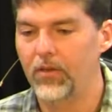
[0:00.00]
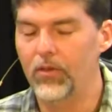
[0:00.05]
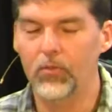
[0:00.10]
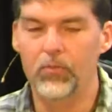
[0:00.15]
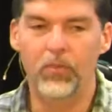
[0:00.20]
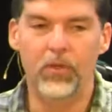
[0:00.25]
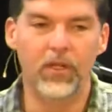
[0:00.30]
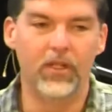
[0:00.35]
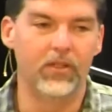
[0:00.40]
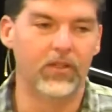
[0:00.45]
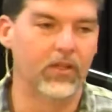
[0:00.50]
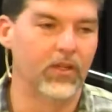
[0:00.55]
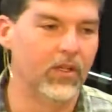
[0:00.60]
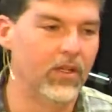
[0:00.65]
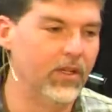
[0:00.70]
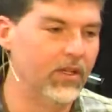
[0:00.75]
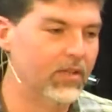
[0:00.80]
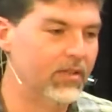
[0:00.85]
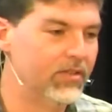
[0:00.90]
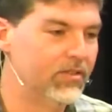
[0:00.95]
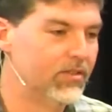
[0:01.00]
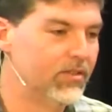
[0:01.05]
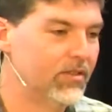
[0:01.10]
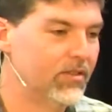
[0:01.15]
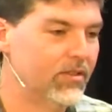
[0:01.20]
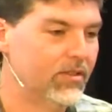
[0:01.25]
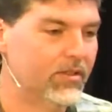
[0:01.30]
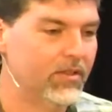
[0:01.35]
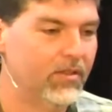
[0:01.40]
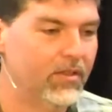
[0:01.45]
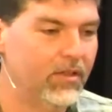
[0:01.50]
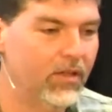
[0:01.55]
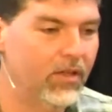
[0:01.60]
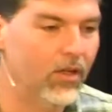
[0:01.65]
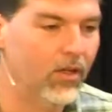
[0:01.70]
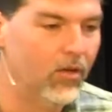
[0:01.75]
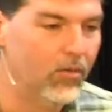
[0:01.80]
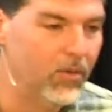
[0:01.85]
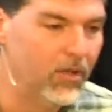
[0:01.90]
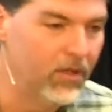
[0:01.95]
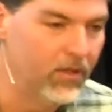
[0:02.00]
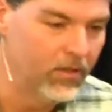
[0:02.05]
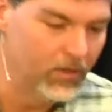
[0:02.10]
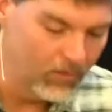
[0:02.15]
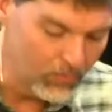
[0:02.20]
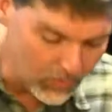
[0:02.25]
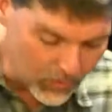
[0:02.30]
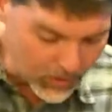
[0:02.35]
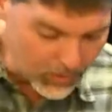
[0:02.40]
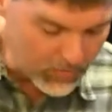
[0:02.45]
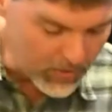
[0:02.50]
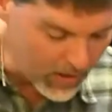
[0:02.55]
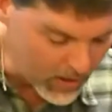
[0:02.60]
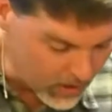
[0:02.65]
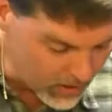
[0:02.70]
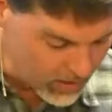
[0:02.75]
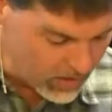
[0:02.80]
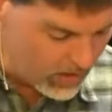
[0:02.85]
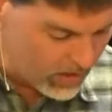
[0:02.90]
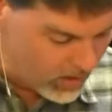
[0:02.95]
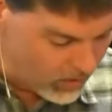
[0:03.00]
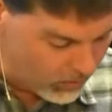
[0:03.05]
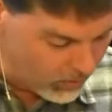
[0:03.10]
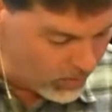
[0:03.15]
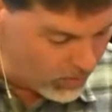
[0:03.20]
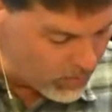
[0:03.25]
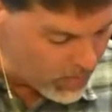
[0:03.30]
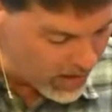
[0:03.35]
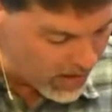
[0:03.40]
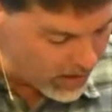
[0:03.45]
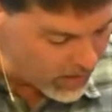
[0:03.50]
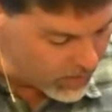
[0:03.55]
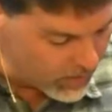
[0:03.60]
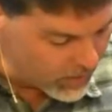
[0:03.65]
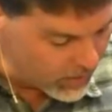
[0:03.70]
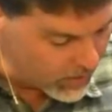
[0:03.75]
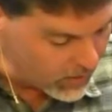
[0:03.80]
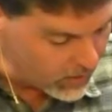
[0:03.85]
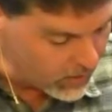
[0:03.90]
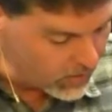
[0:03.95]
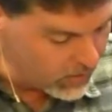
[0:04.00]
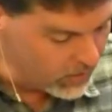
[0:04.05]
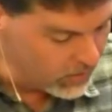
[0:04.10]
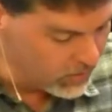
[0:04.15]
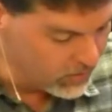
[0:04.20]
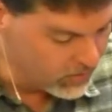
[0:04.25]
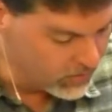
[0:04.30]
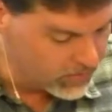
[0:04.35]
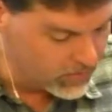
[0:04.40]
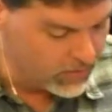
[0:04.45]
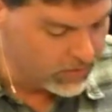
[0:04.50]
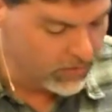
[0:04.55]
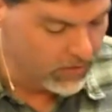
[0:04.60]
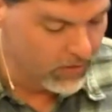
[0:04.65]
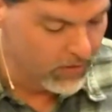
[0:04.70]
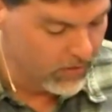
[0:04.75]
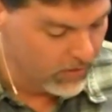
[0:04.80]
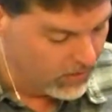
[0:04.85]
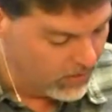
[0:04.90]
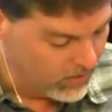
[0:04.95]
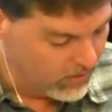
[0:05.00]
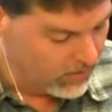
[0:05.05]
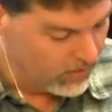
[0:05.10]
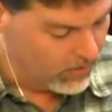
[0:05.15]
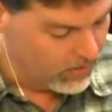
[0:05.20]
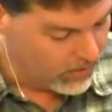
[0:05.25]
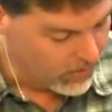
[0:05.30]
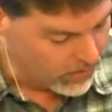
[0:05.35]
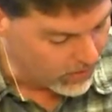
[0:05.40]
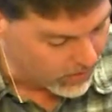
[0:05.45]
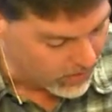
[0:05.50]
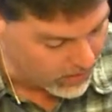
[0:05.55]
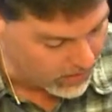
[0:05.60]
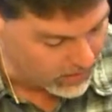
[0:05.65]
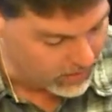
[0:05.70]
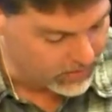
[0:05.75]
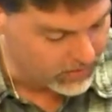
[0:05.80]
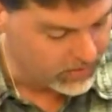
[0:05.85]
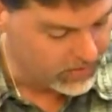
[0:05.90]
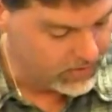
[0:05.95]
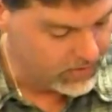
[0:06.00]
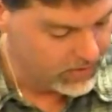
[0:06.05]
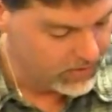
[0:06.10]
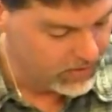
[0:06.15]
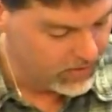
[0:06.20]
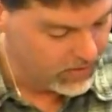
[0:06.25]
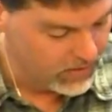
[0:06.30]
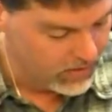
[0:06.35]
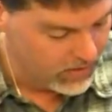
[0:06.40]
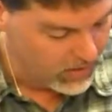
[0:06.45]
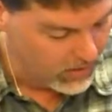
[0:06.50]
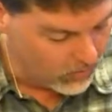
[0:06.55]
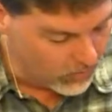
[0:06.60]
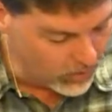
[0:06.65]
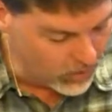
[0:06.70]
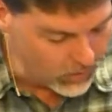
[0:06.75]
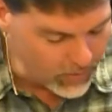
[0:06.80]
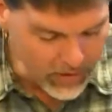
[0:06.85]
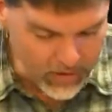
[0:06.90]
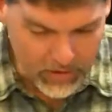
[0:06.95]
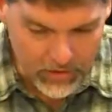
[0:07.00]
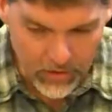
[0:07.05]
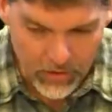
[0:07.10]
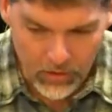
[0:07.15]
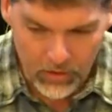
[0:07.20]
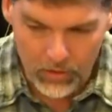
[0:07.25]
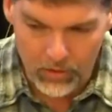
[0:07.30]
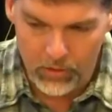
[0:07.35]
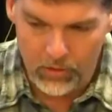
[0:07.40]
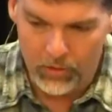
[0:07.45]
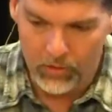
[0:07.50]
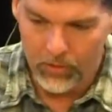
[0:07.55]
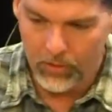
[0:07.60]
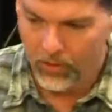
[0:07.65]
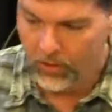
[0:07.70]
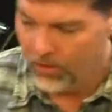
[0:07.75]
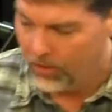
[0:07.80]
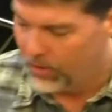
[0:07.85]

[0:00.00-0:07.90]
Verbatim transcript: the big things? You know what I mean? What about, what about the huge things? What do we do